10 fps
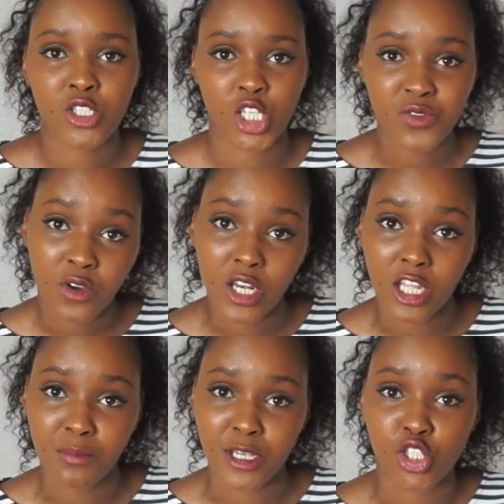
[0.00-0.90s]
just for a
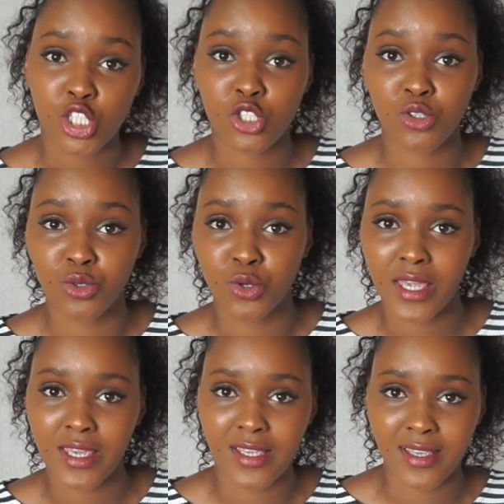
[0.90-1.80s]
little bit, just to
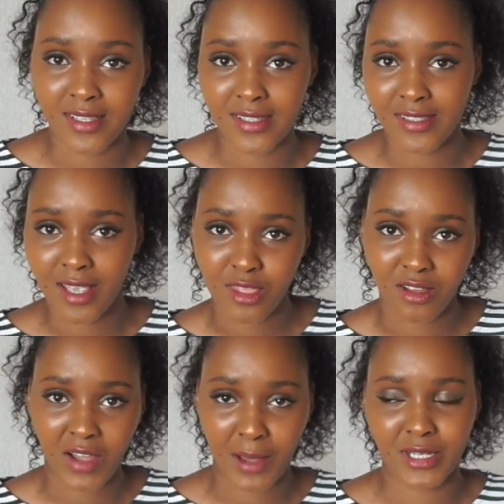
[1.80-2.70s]
ease
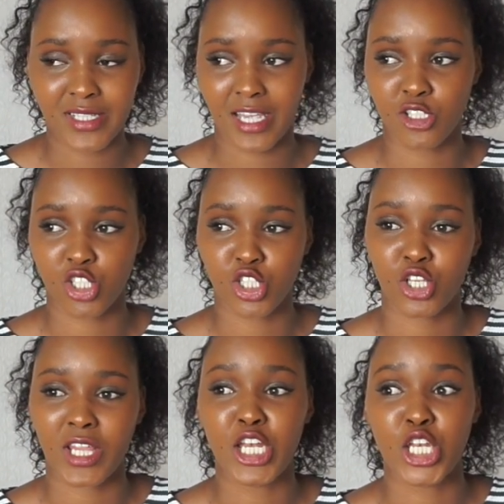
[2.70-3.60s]
the family tension,
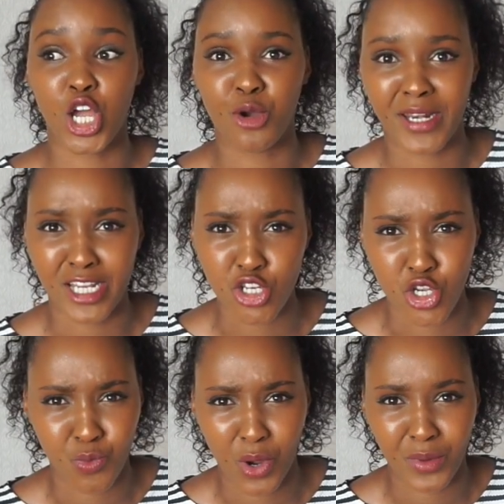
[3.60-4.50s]
so that nobody
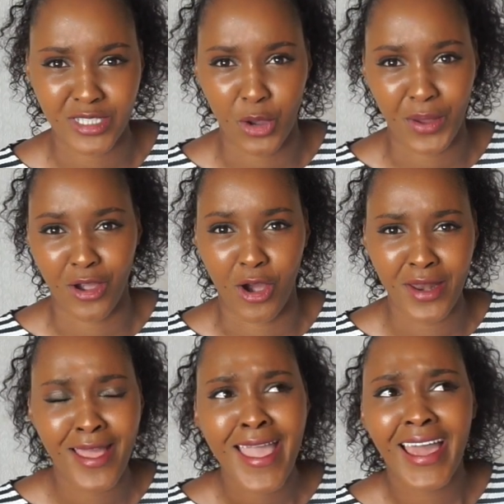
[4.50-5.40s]
knew what was going
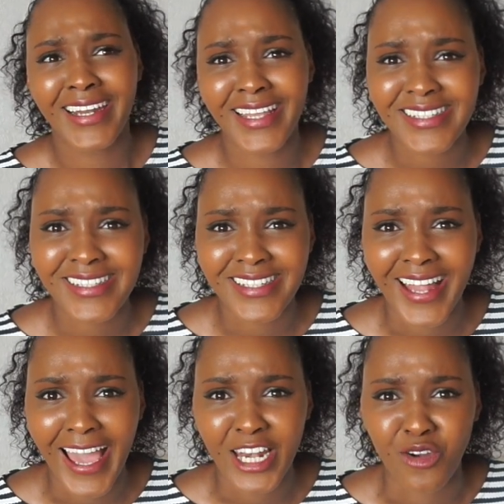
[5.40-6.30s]
on. Little did
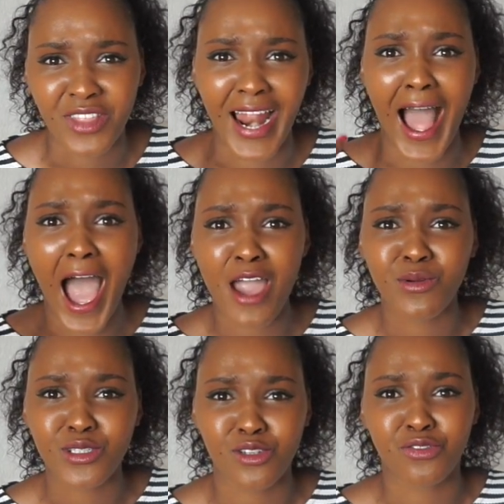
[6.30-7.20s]
I know that I
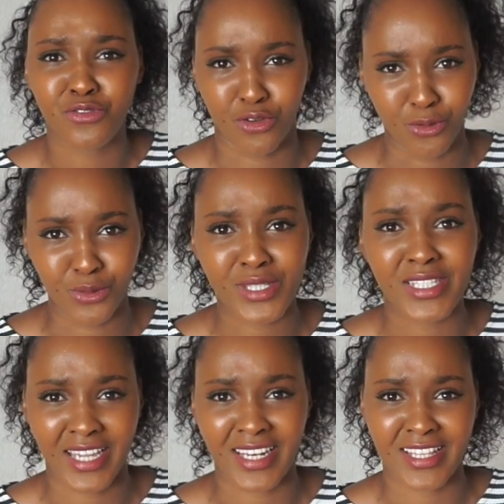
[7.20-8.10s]
was the fool
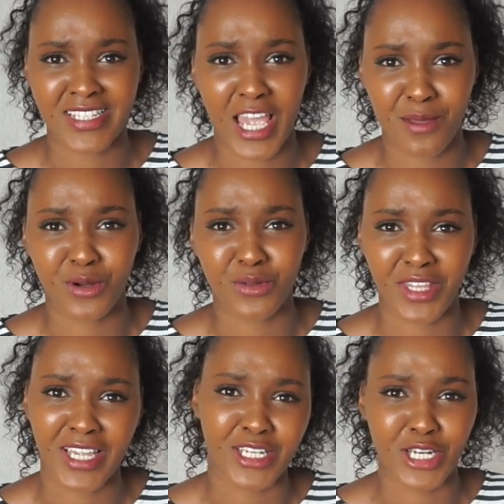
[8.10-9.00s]
sitting at the table
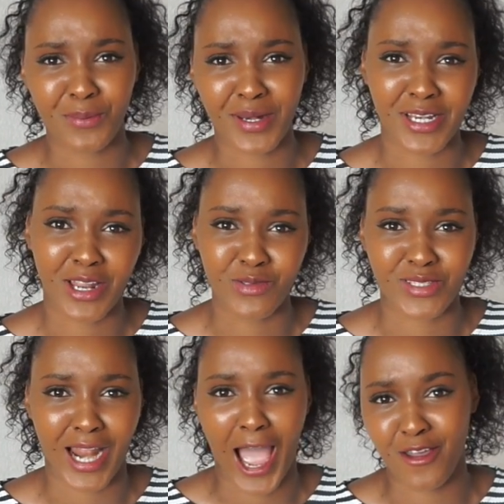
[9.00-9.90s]
thinking nobody knows
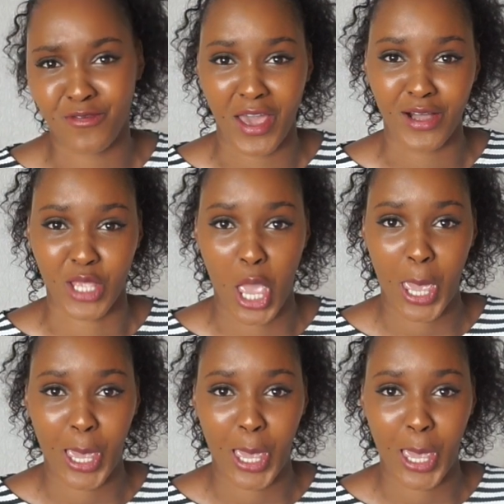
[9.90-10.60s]
that I failed,